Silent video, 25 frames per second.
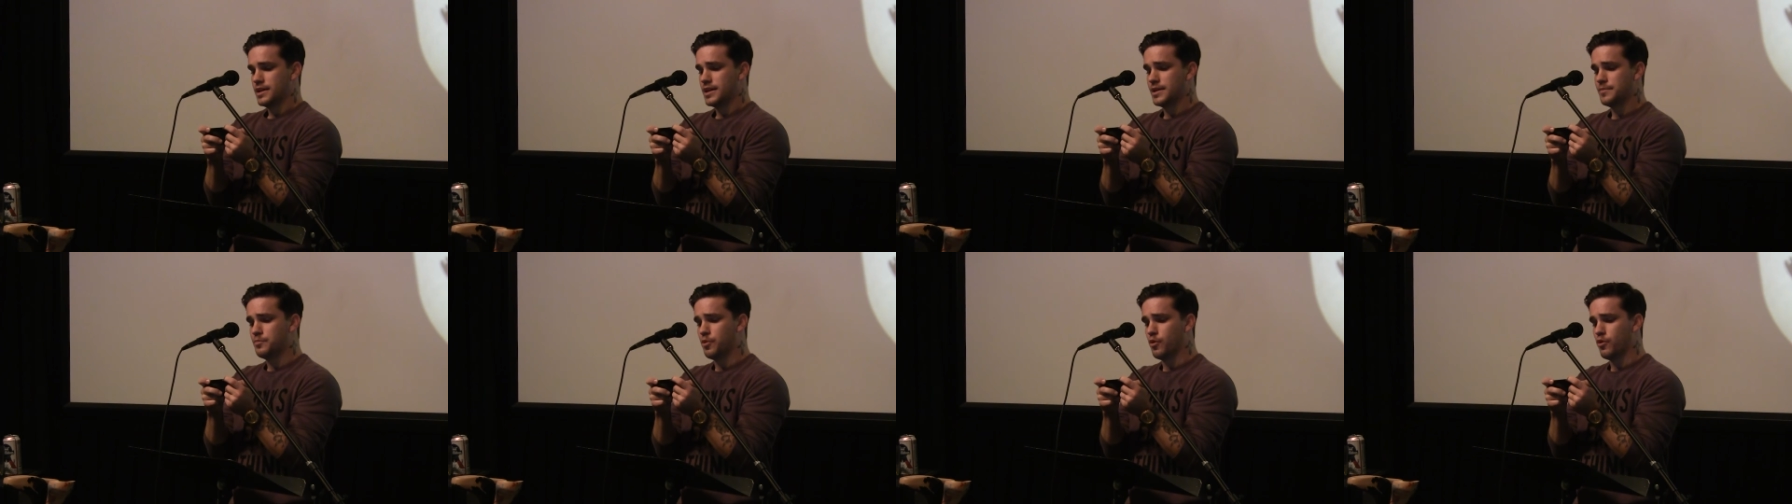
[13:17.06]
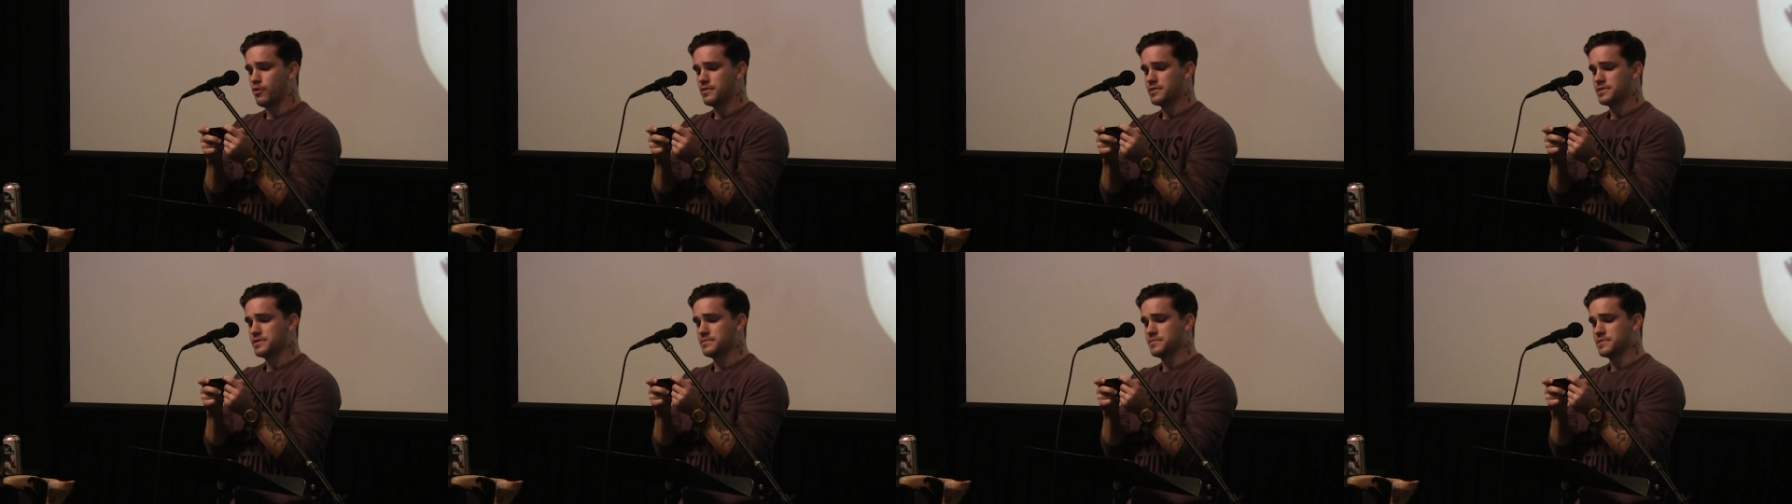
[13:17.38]
he
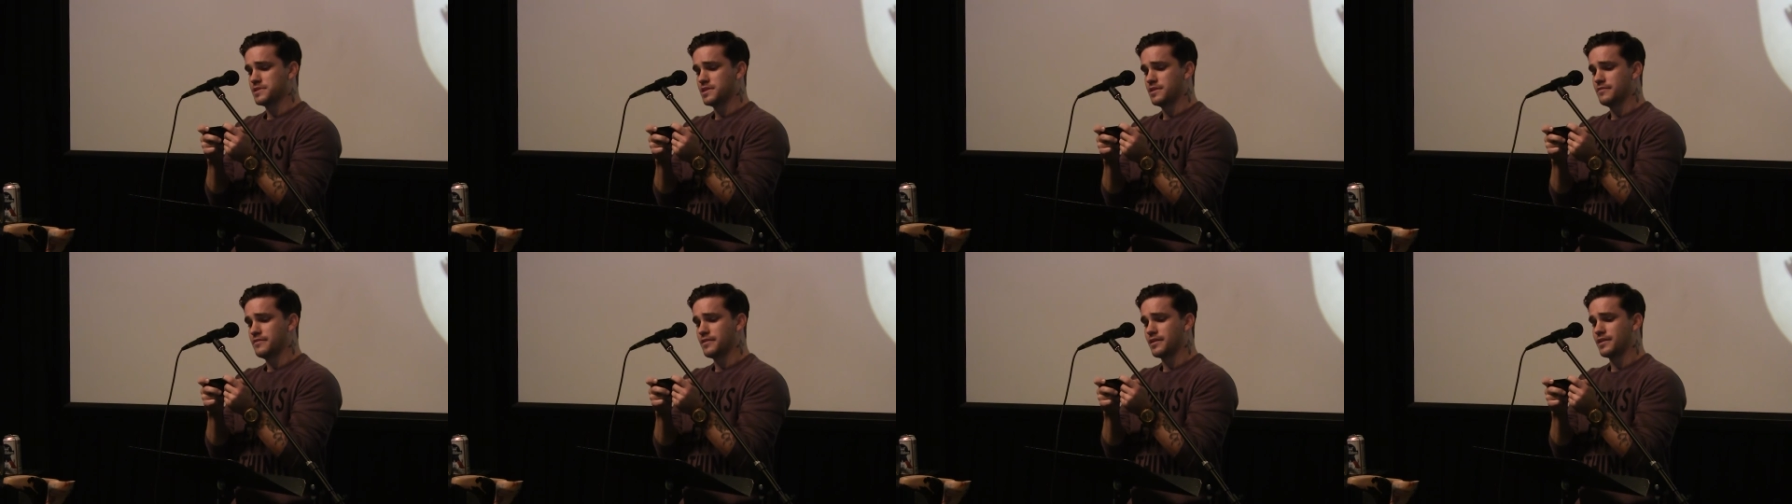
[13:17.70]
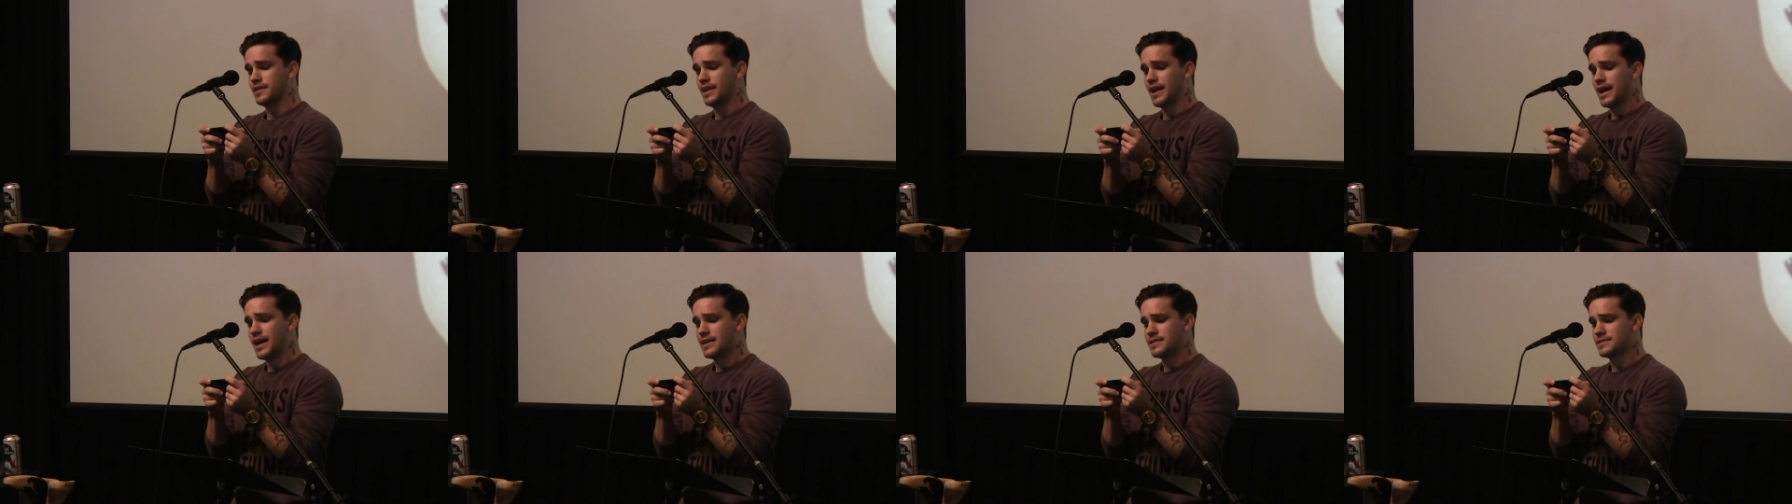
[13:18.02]
pours himself a
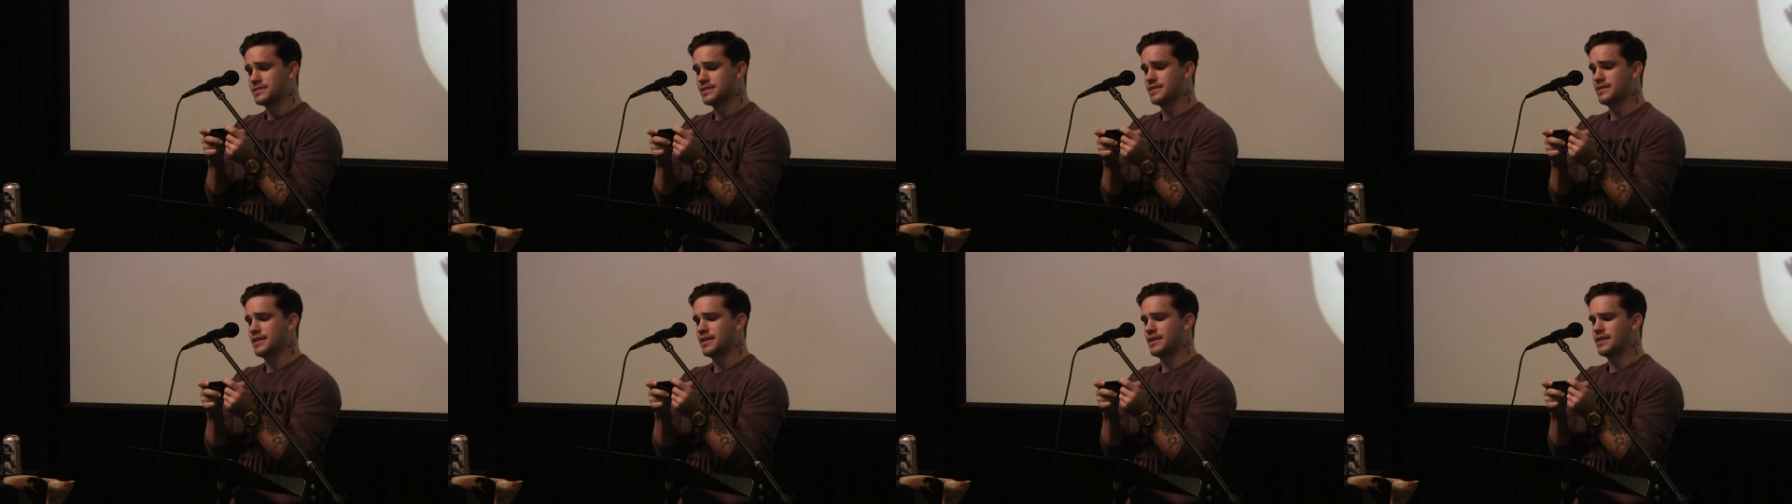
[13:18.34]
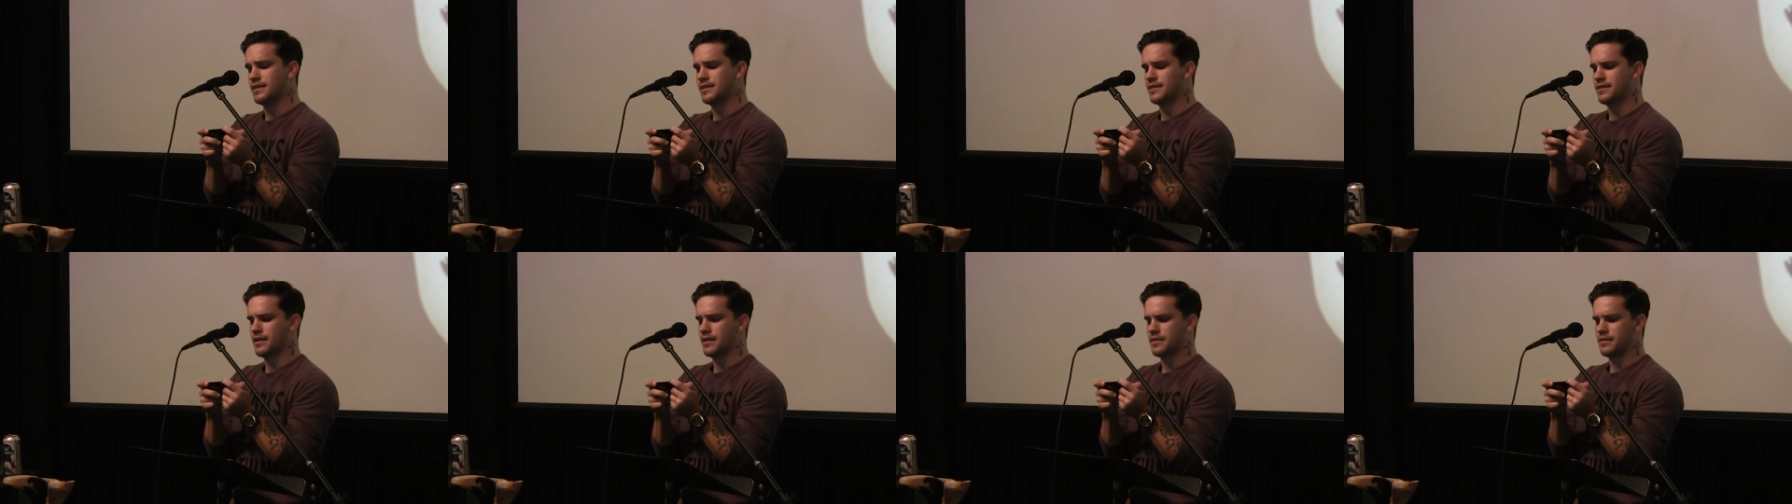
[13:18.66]
glass and then
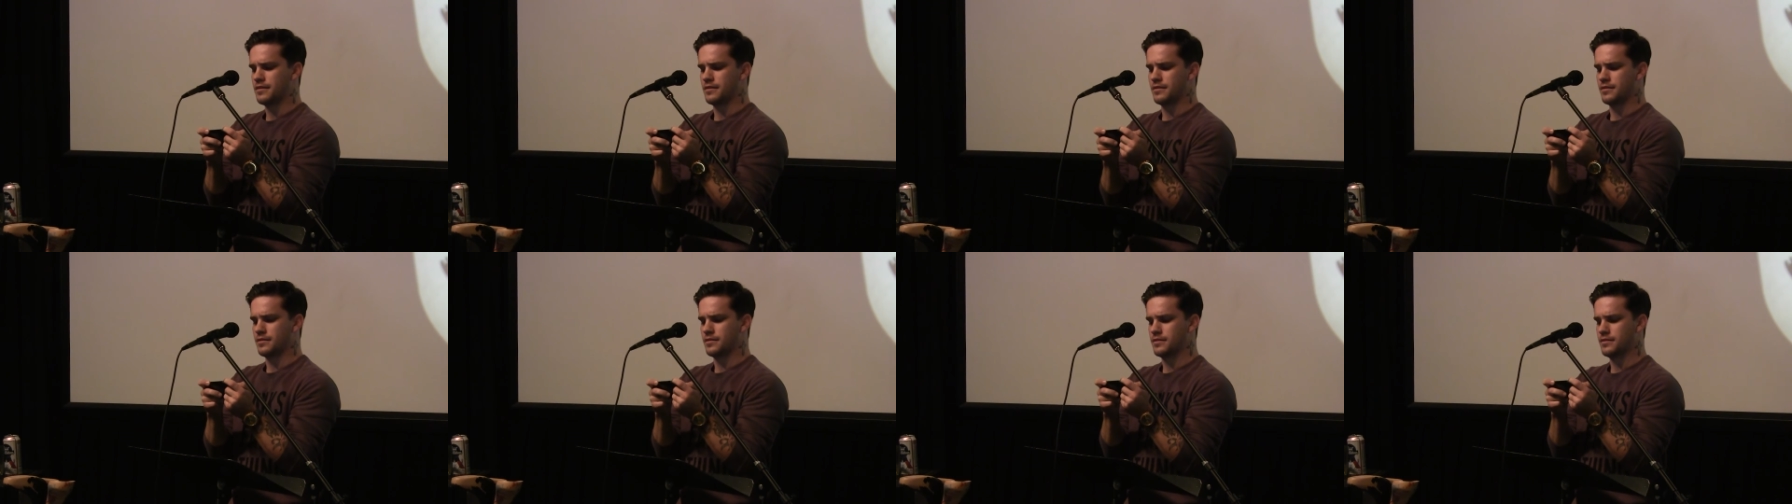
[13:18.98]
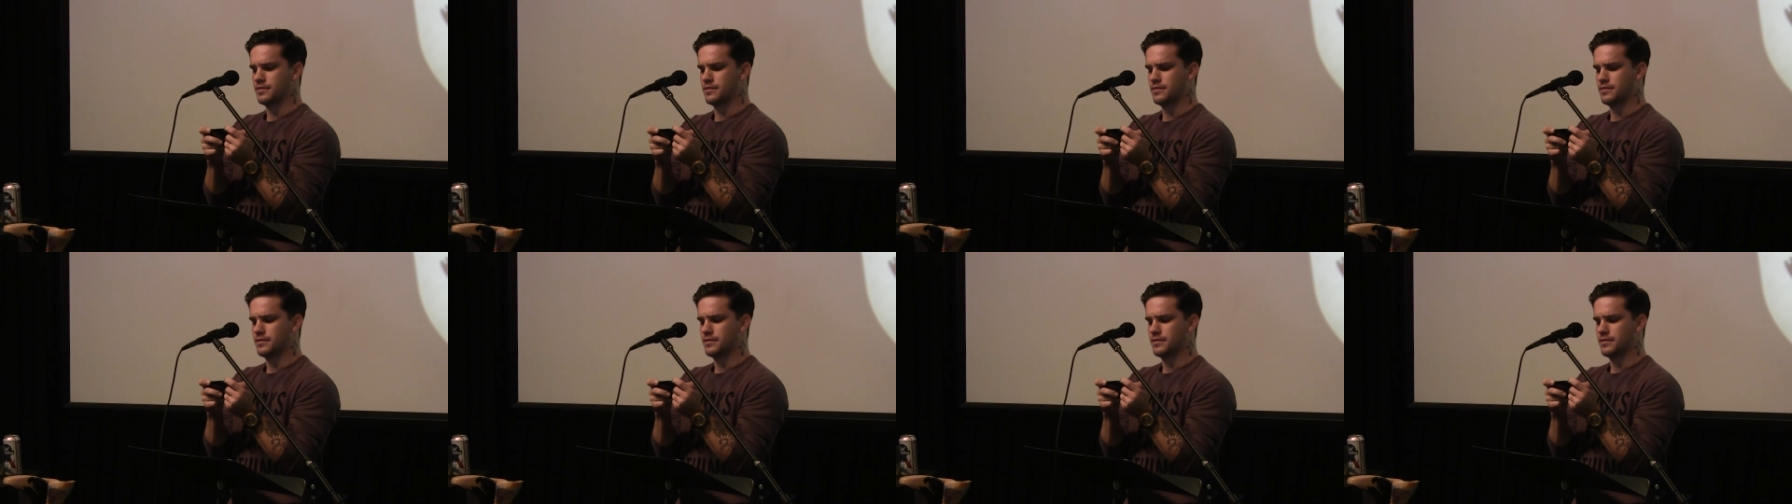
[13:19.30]
another.